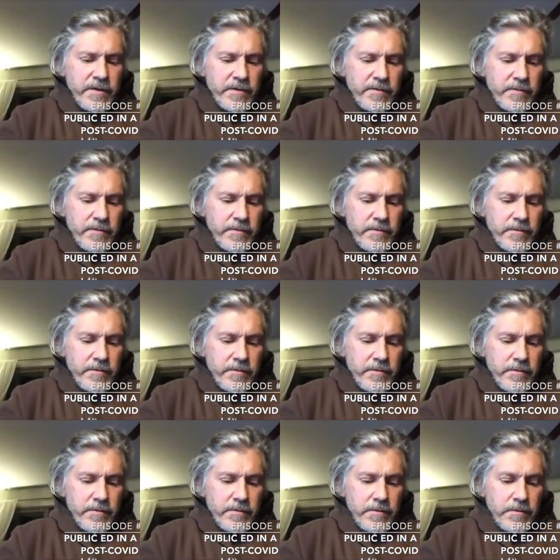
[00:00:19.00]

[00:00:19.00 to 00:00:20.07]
Do it, right?